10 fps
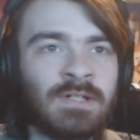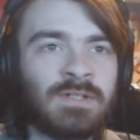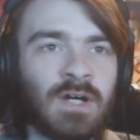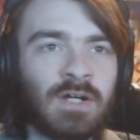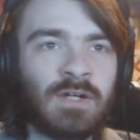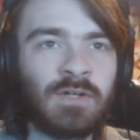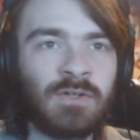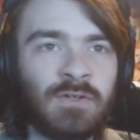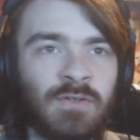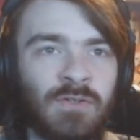Doug,
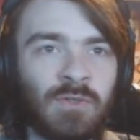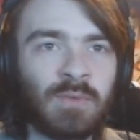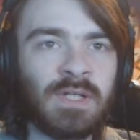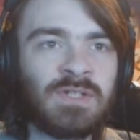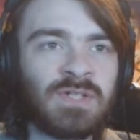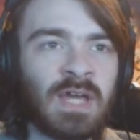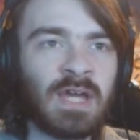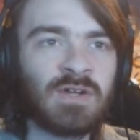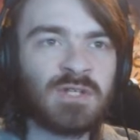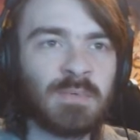you will need to stay
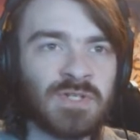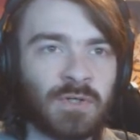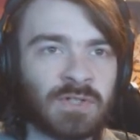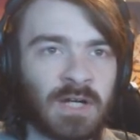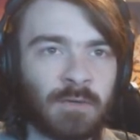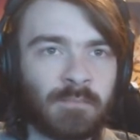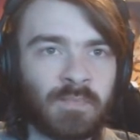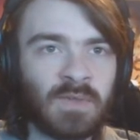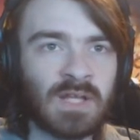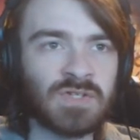here in Split Soul Town.
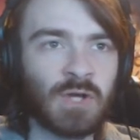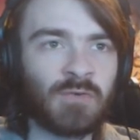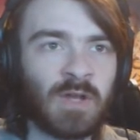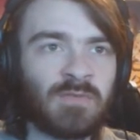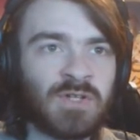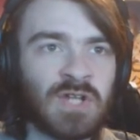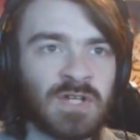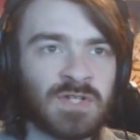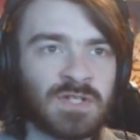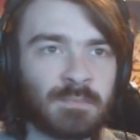Let us know if anything
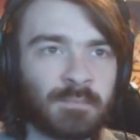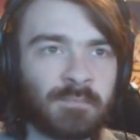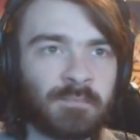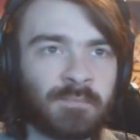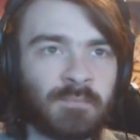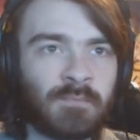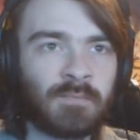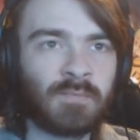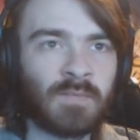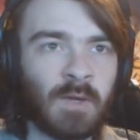changes.
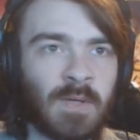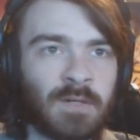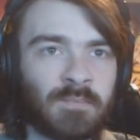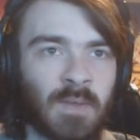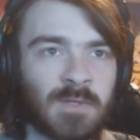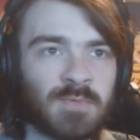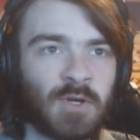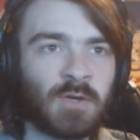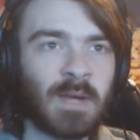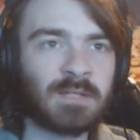I will. I must be
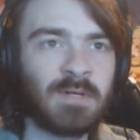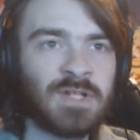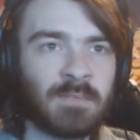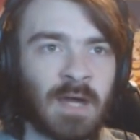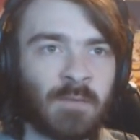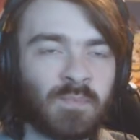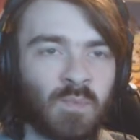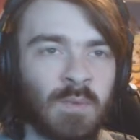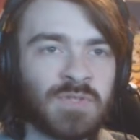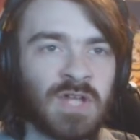going back to my gym now.
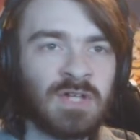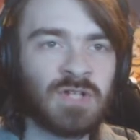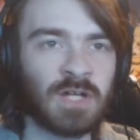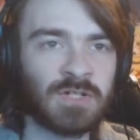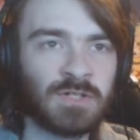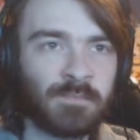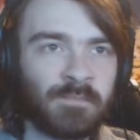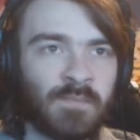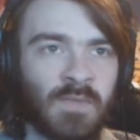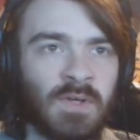We will stay in touch.
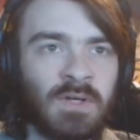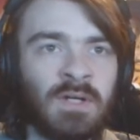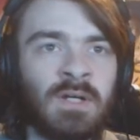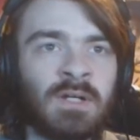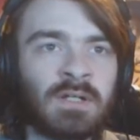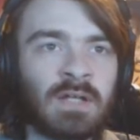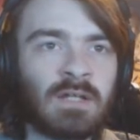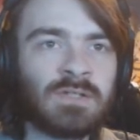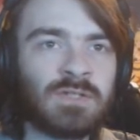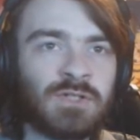
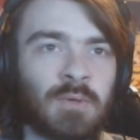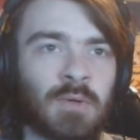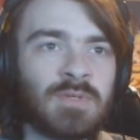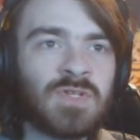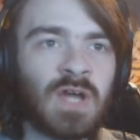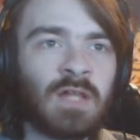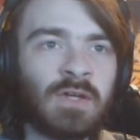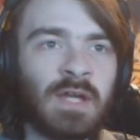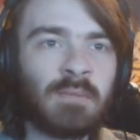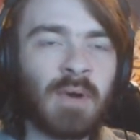us. you should probably start
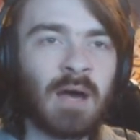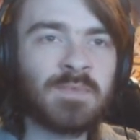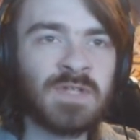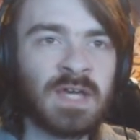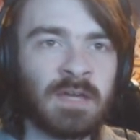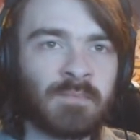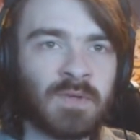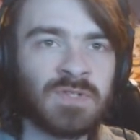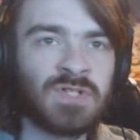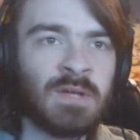looking in Palm City.
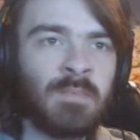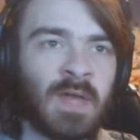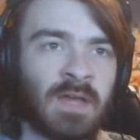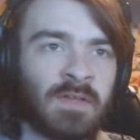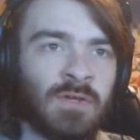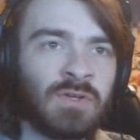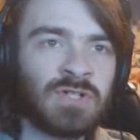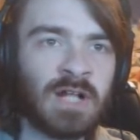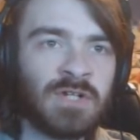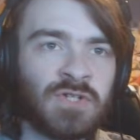There is a gym there that you can
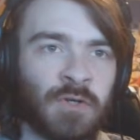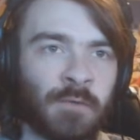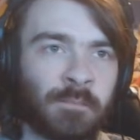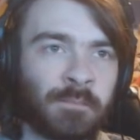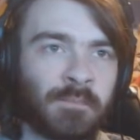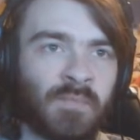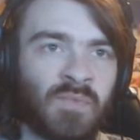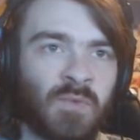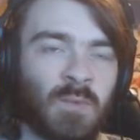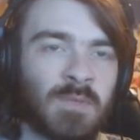challenge to.
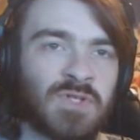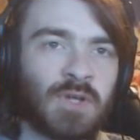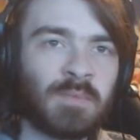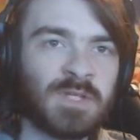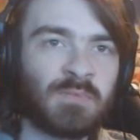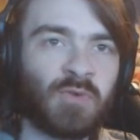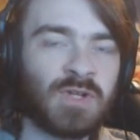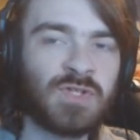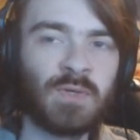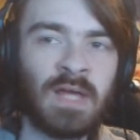We must stop this before
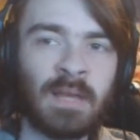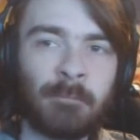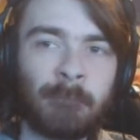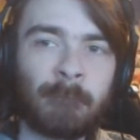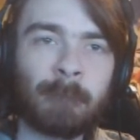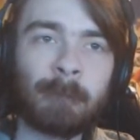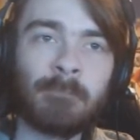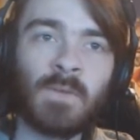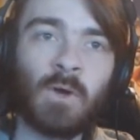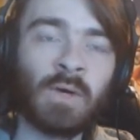it is too late.
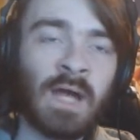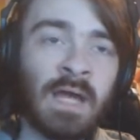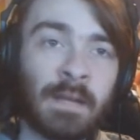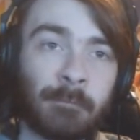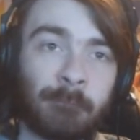Okay.